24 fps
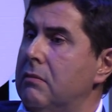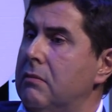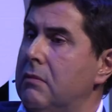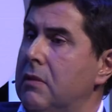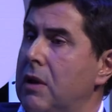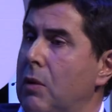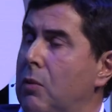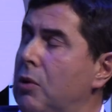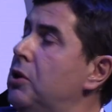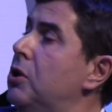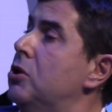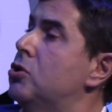
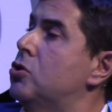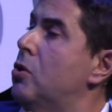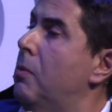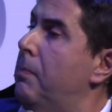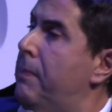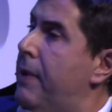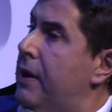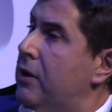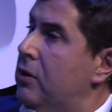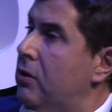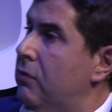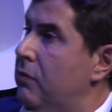they wanted some
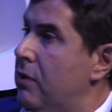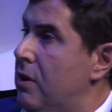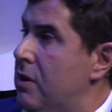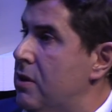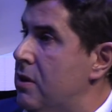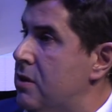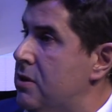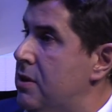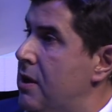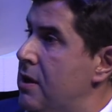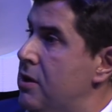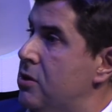part of the
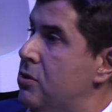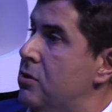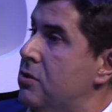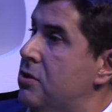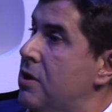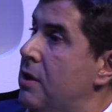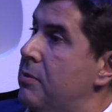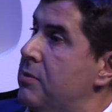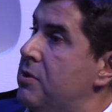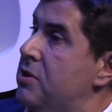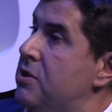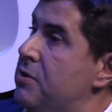destination
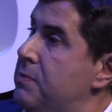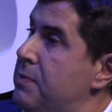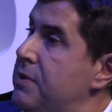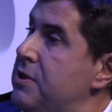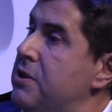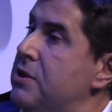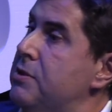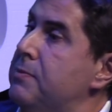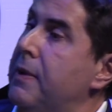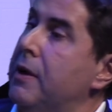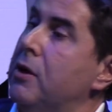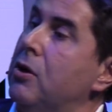services
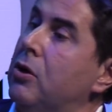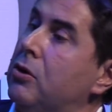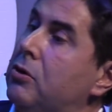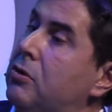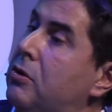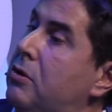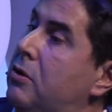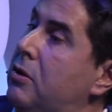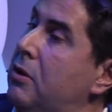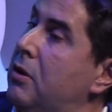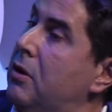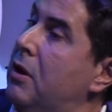business, but
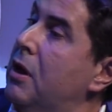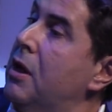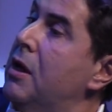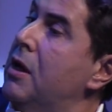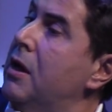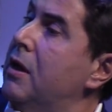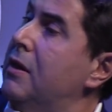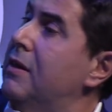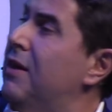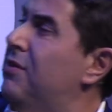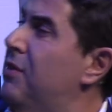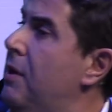not
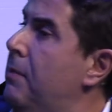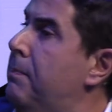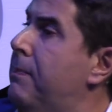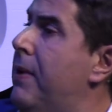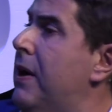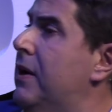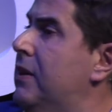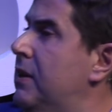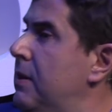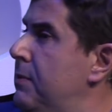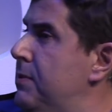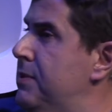the
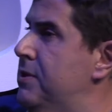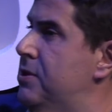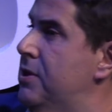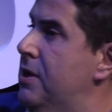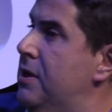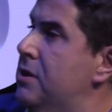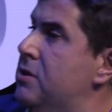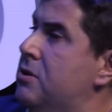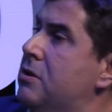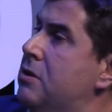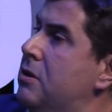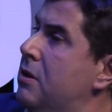third-party
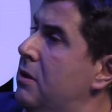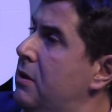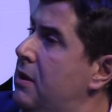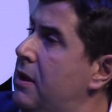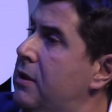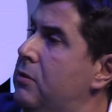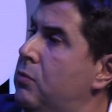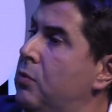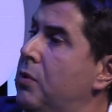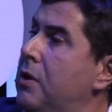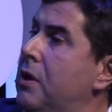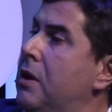business,
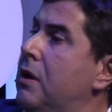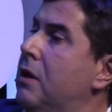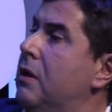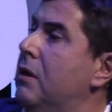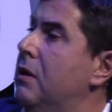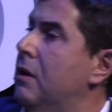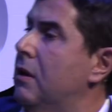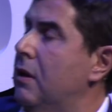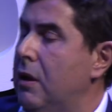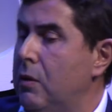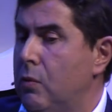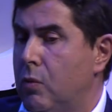that
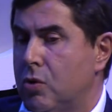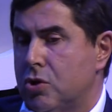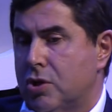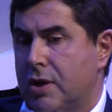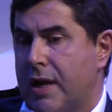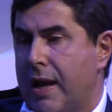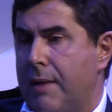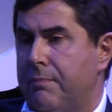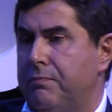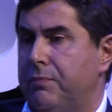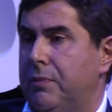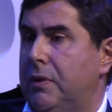it was
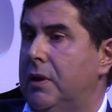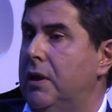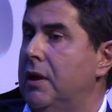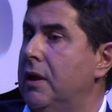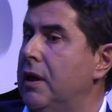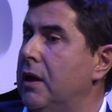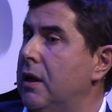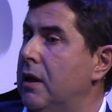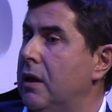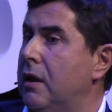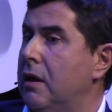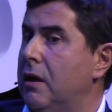kept
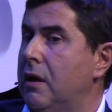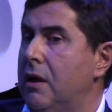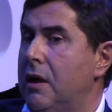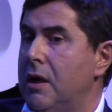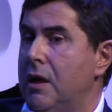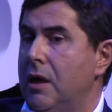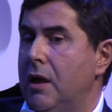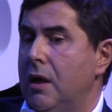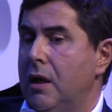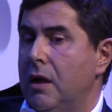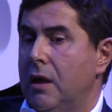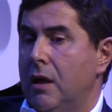
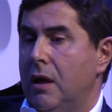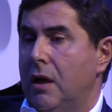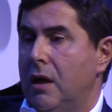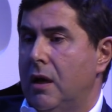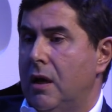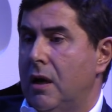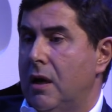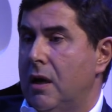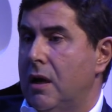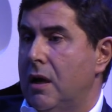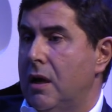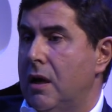
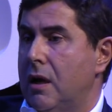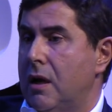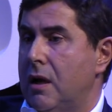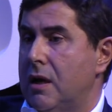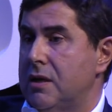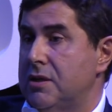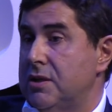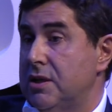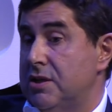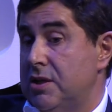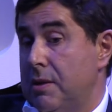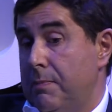
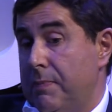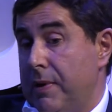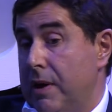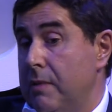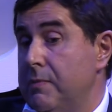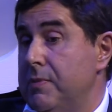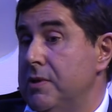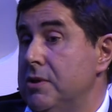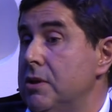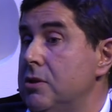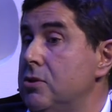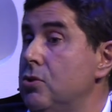as a separate
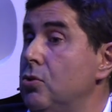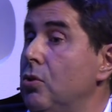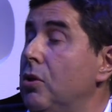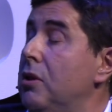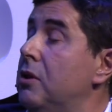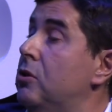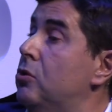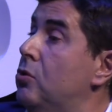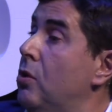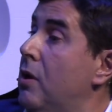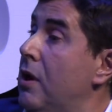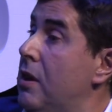business
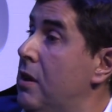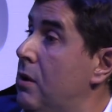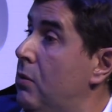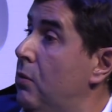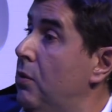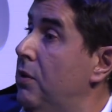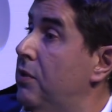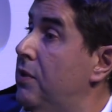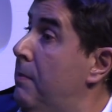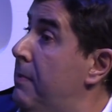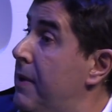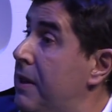unit together
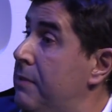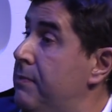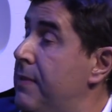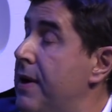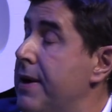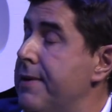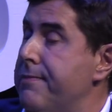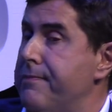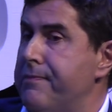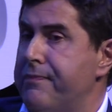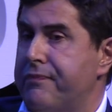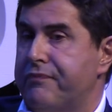with the bed
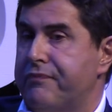bank.